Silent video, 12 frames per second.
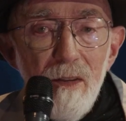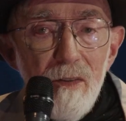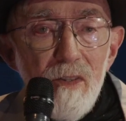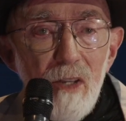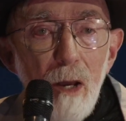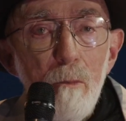
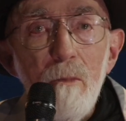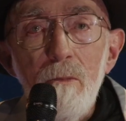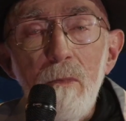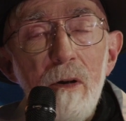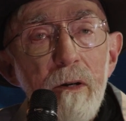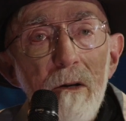some
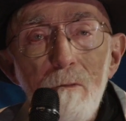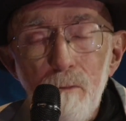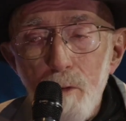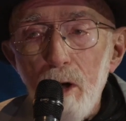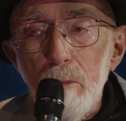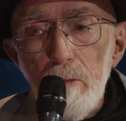
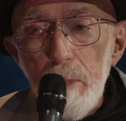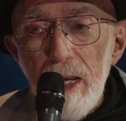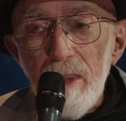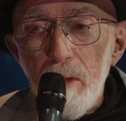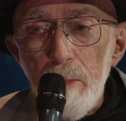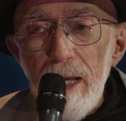form of
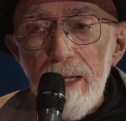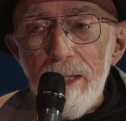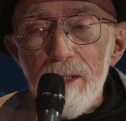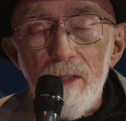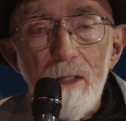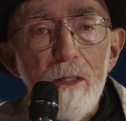
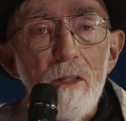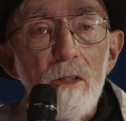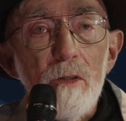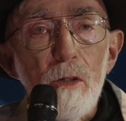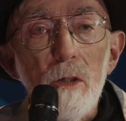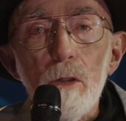mathematics that is
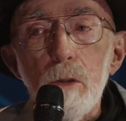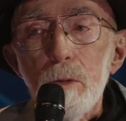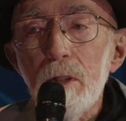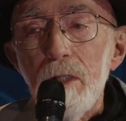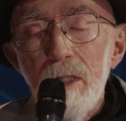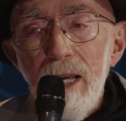so
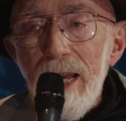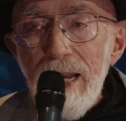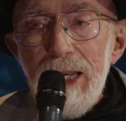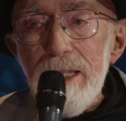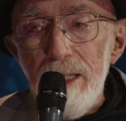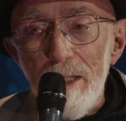
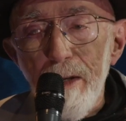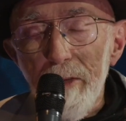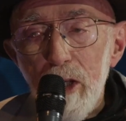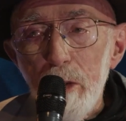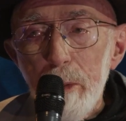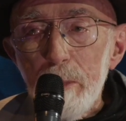alien to the
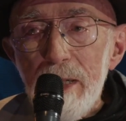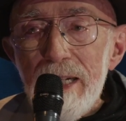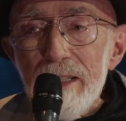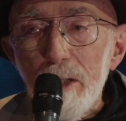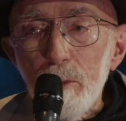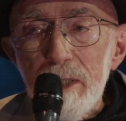human
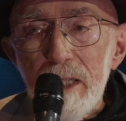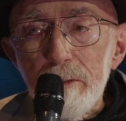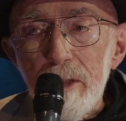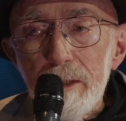mind that we'll never